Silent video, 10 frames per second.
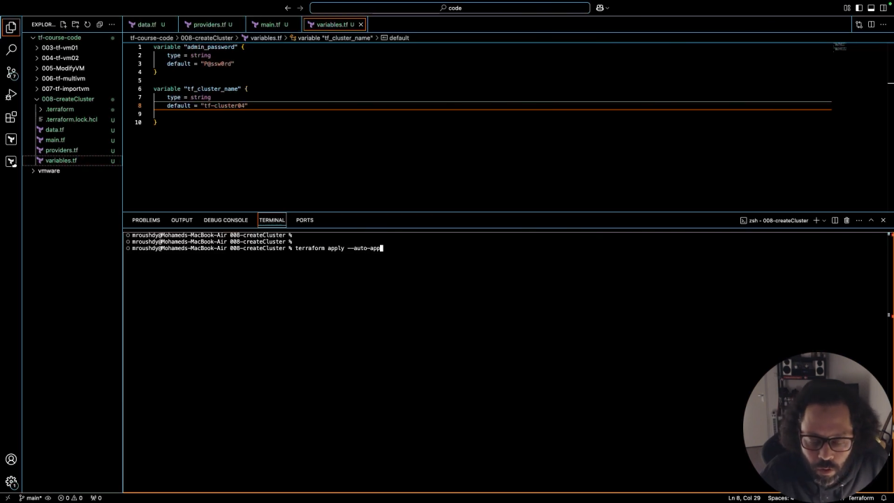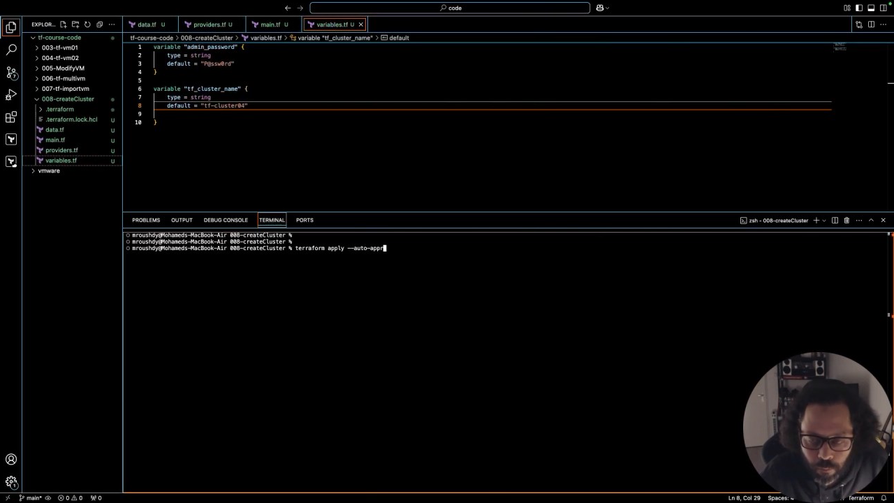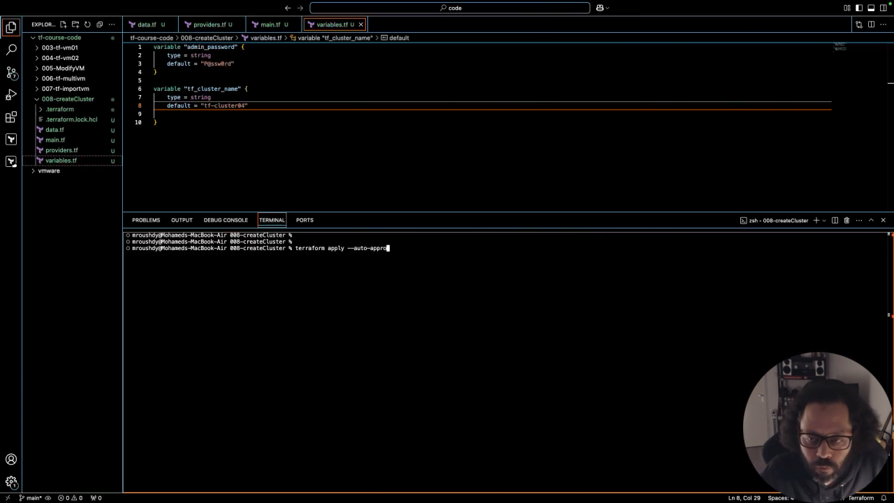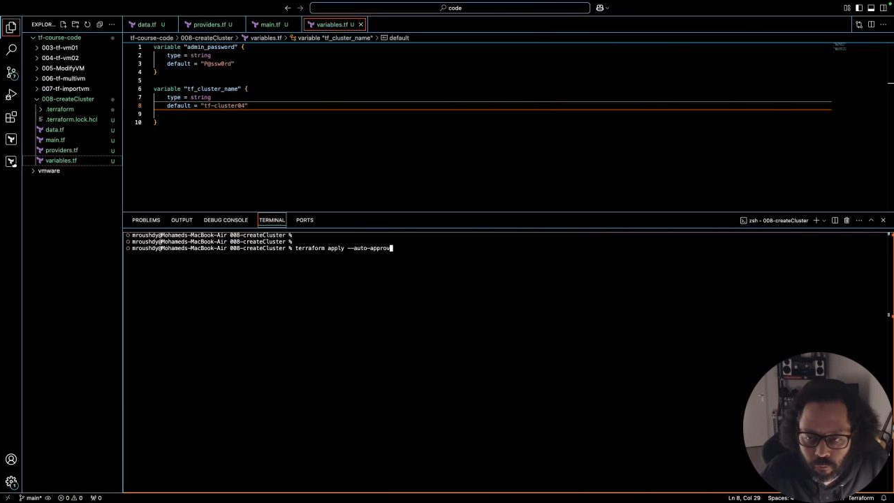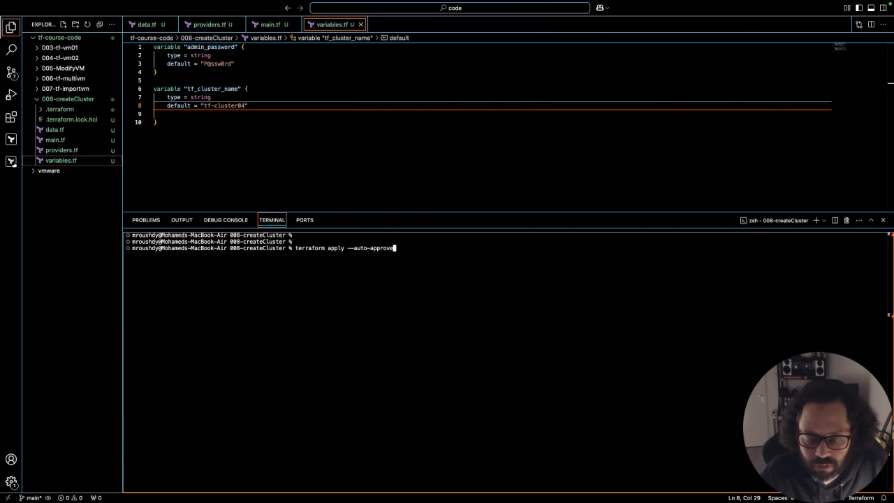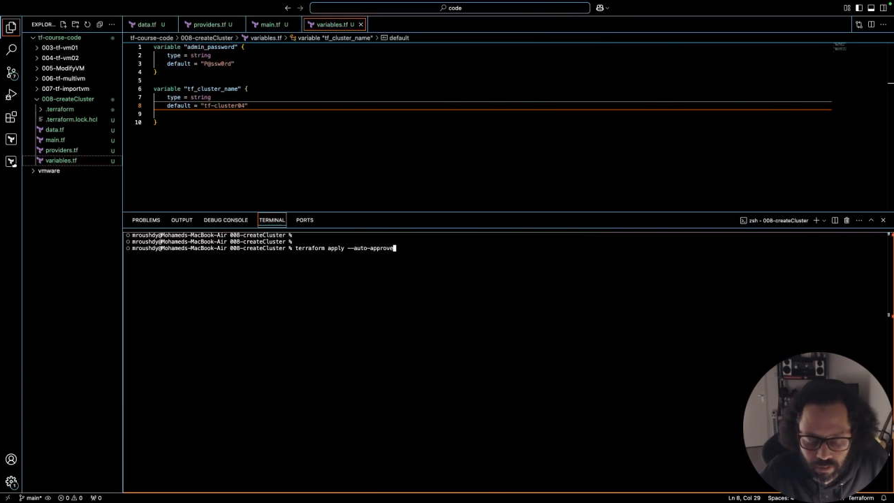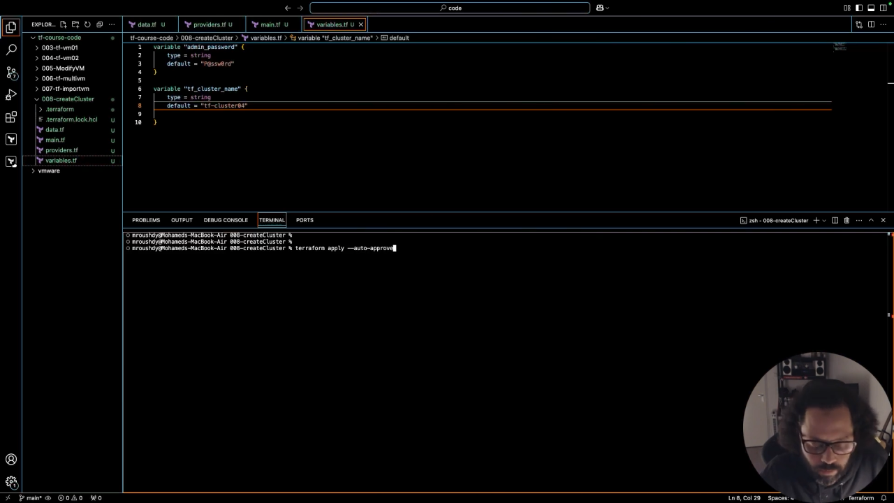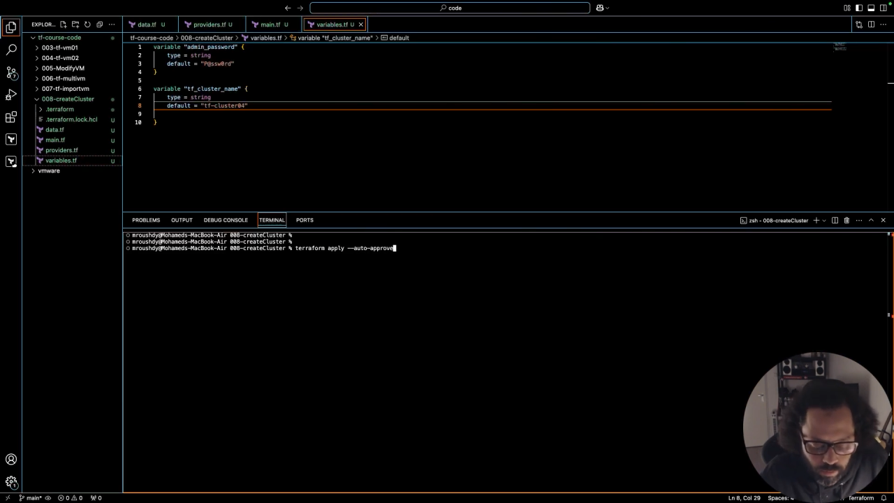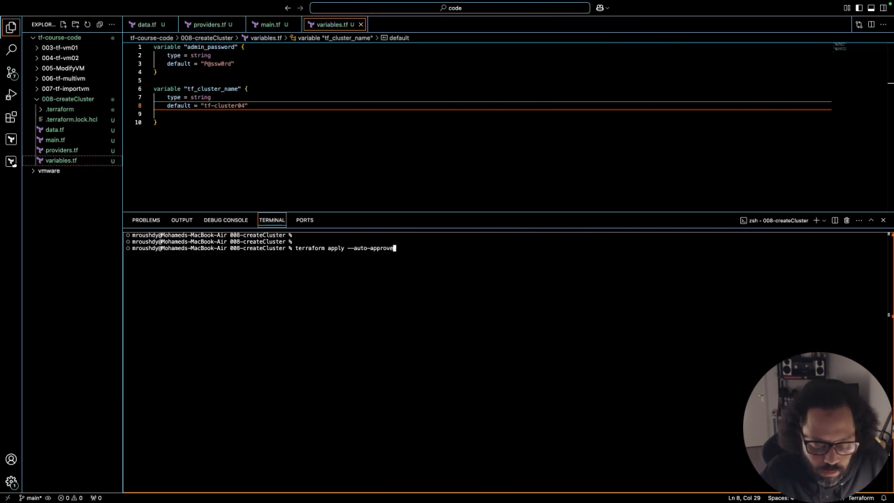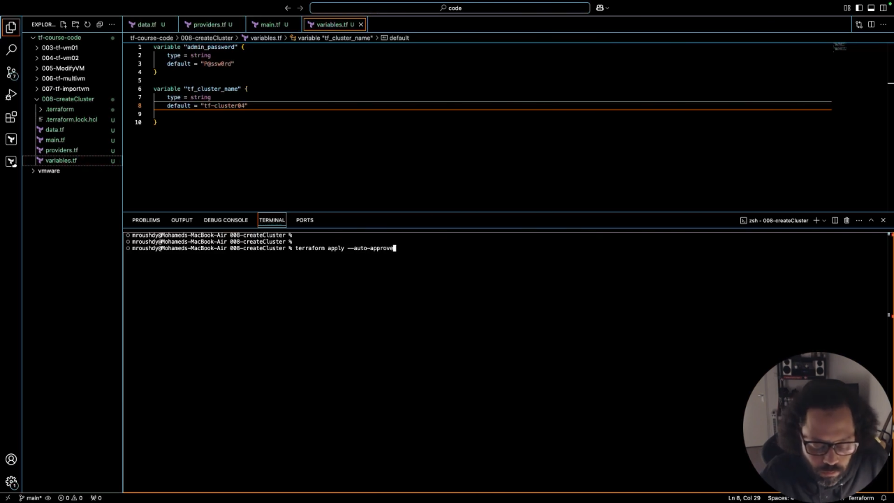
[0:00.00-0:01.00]
approve but
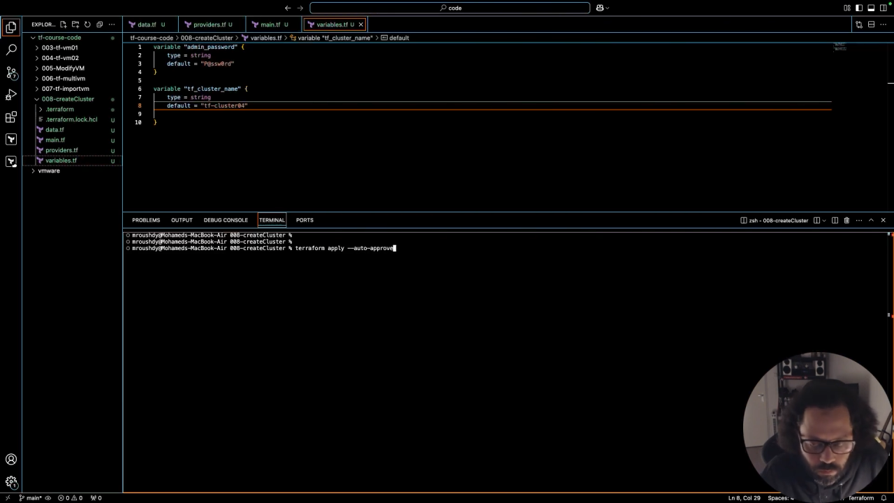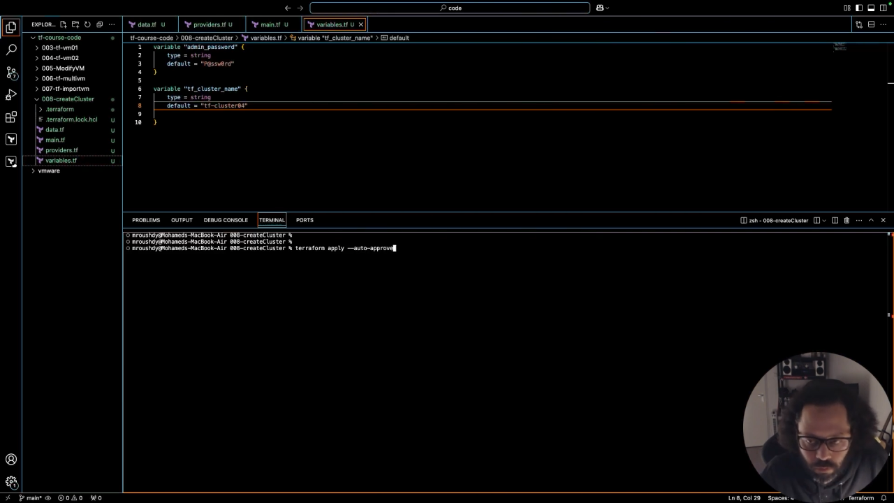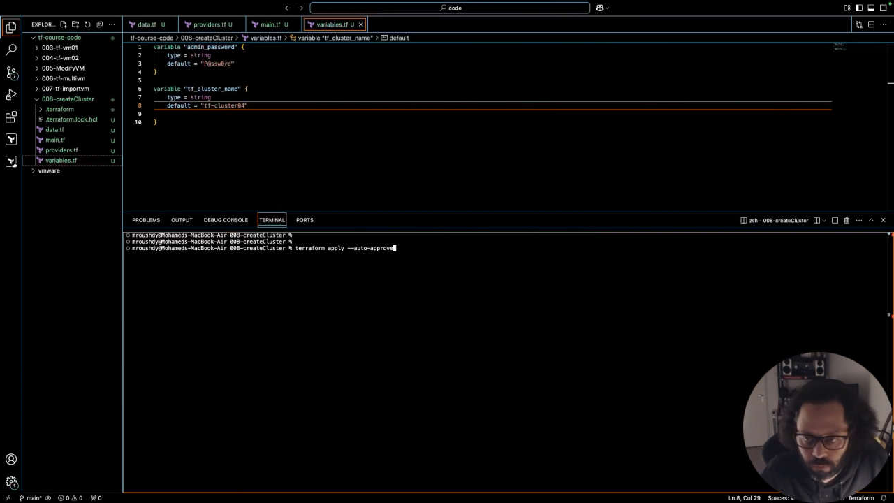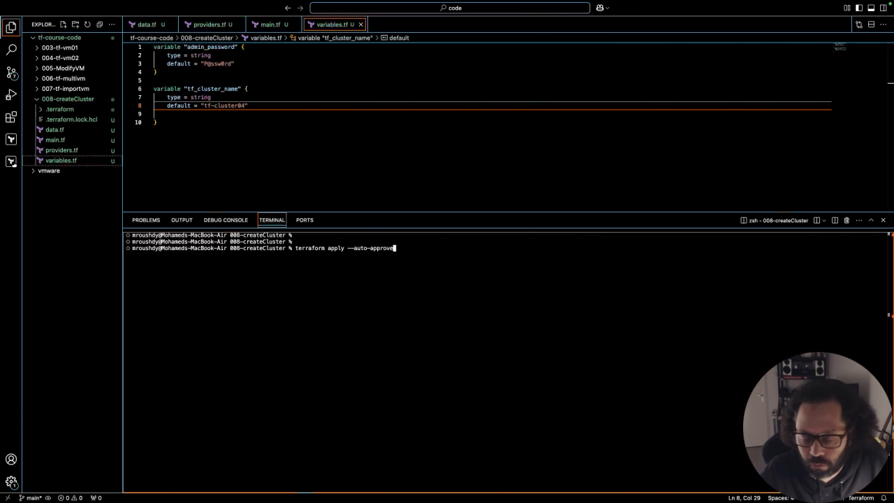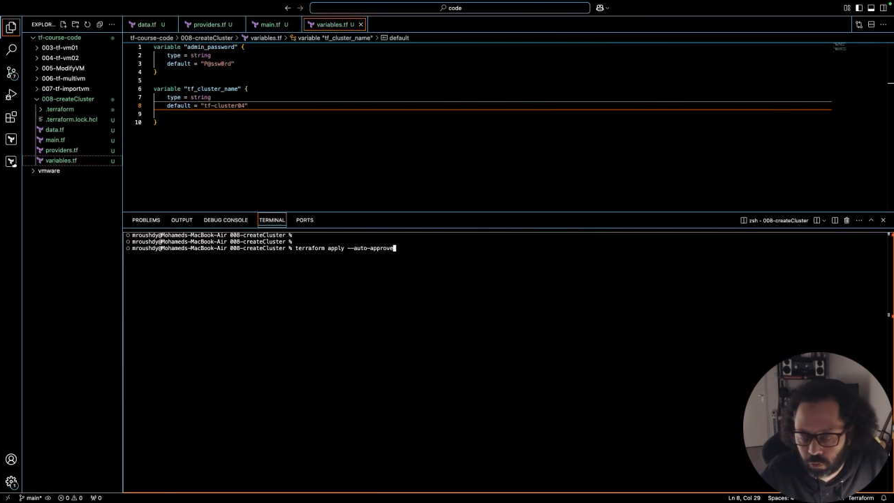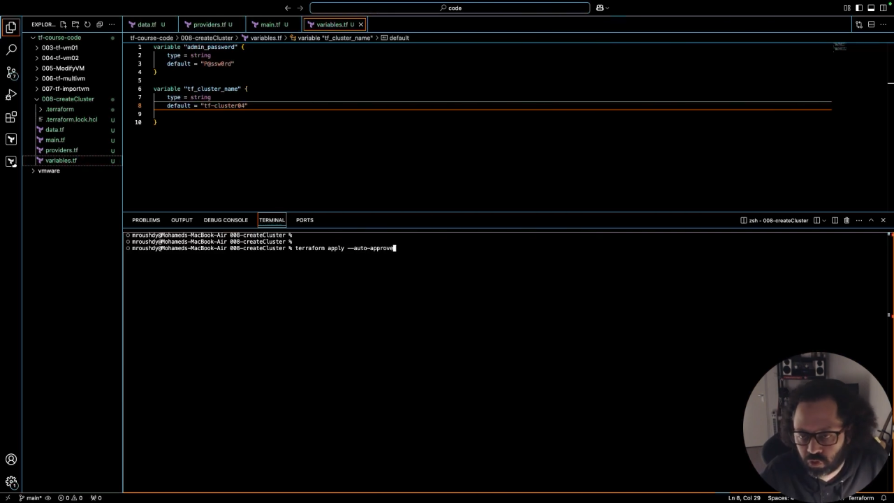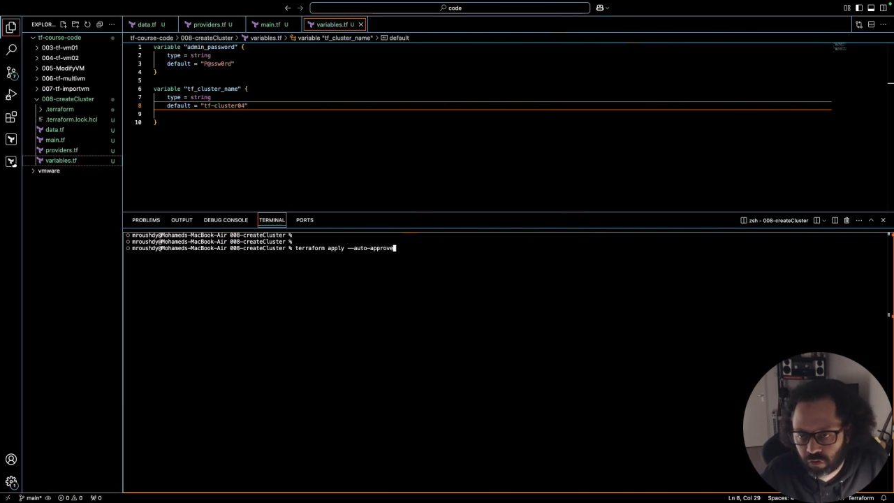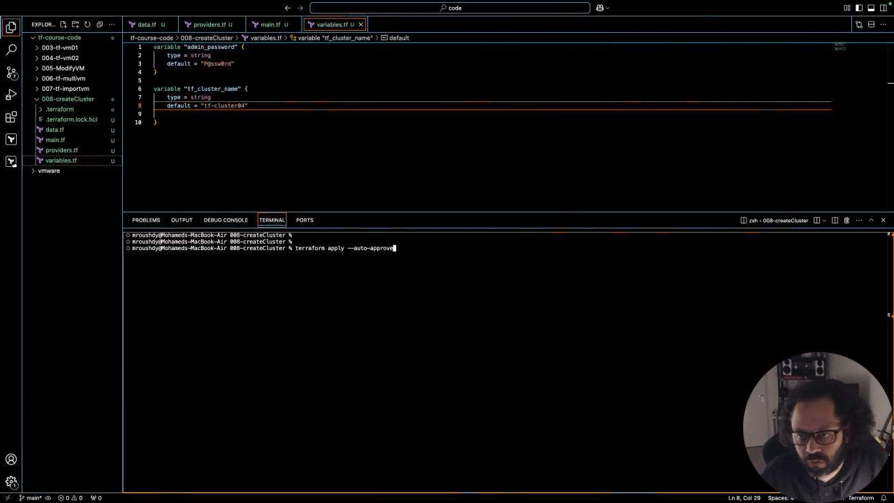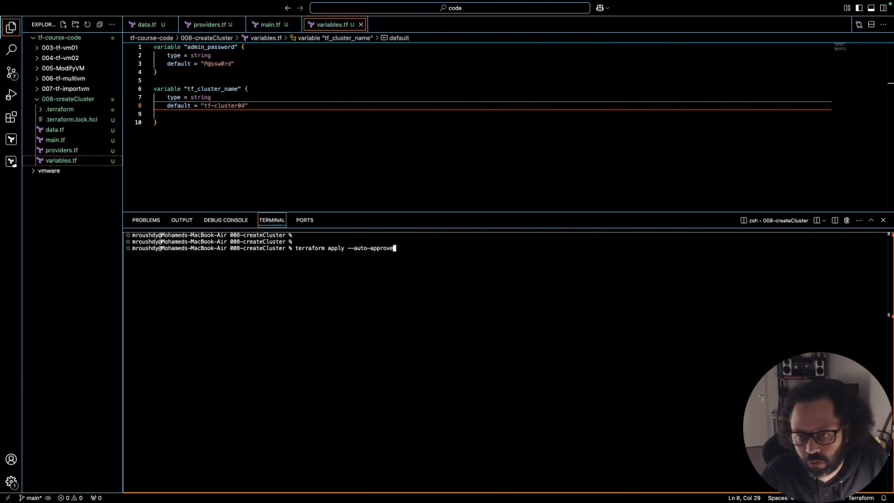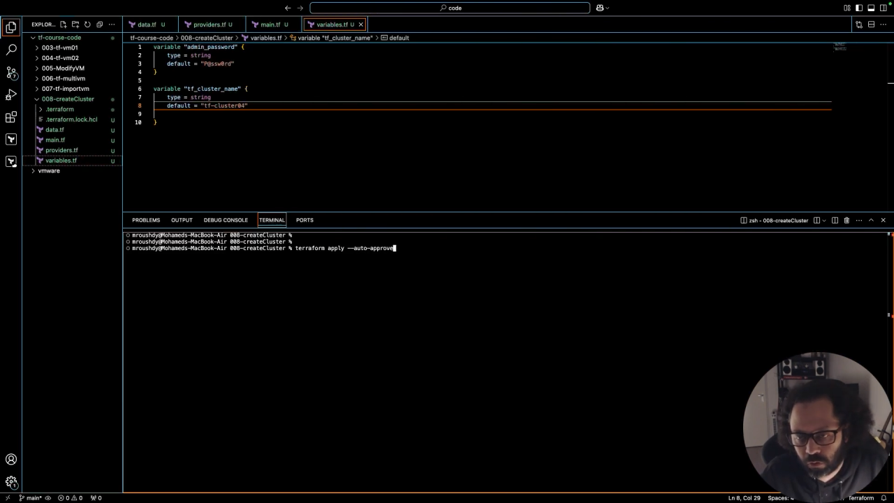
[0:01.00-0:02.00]
again
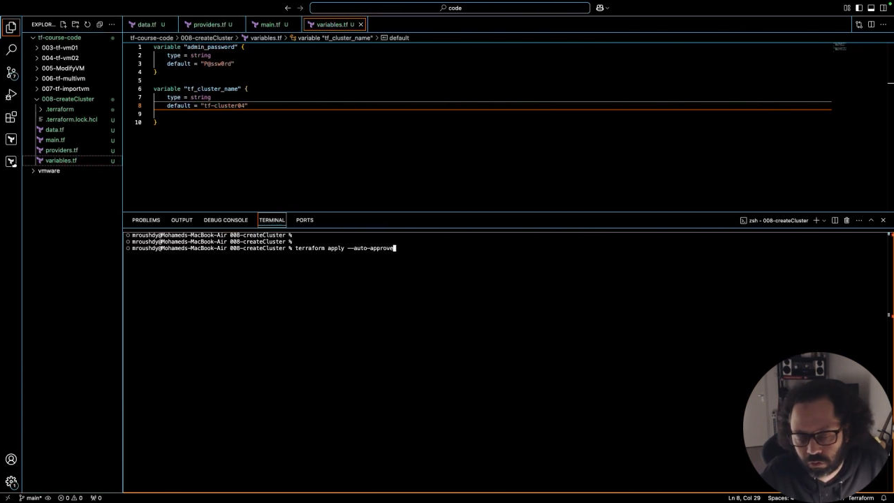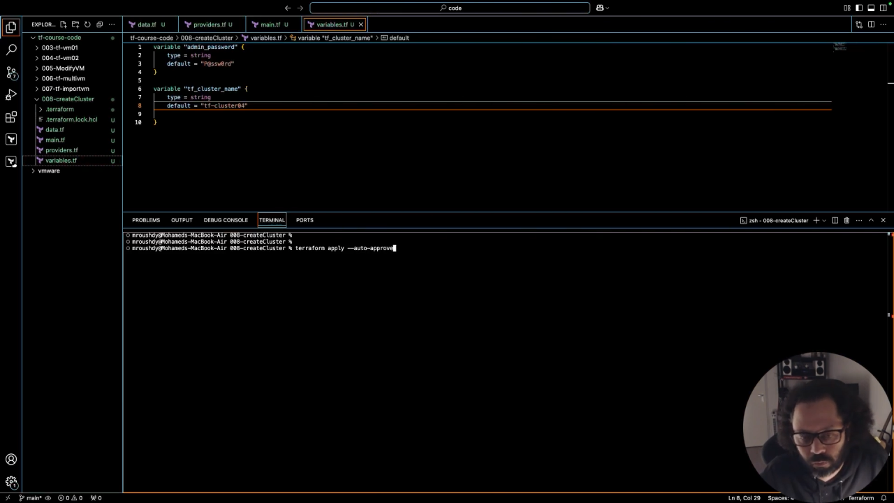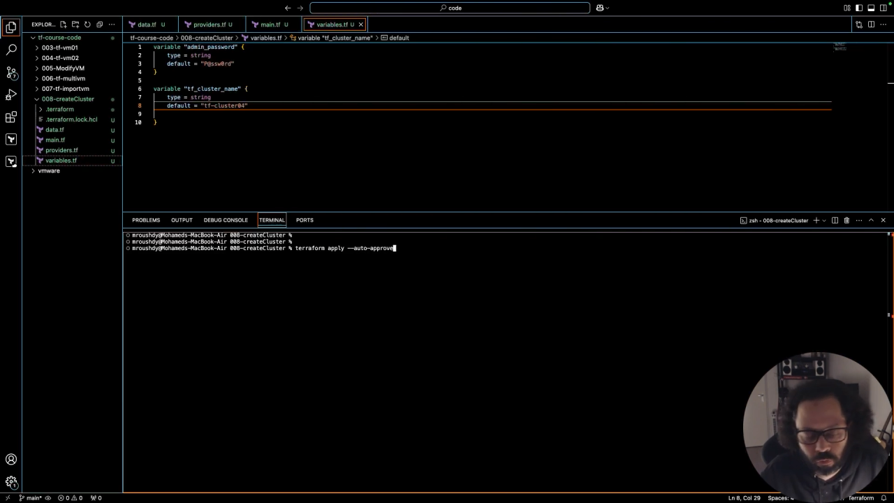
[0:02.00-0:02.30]
using the auto